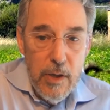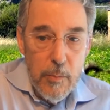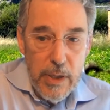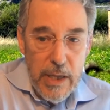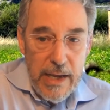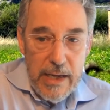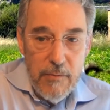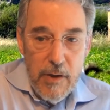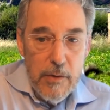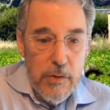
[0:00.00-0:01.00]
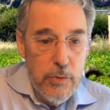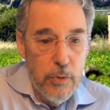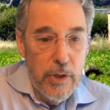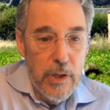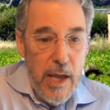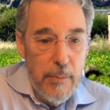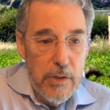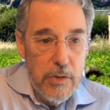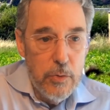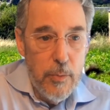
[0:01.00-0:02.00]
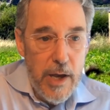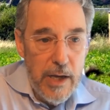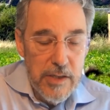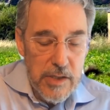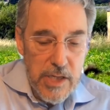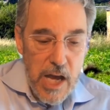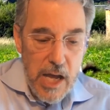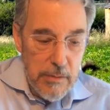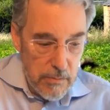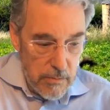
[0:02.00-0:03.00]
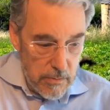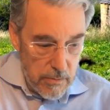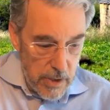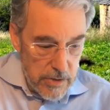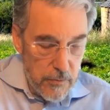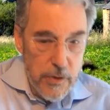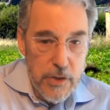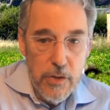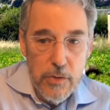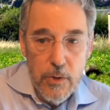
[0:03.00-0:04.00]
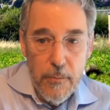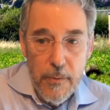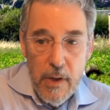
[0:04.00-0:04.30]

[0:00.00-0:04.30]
but like every other tool in the climate toolbox, it's not a sufficient tool.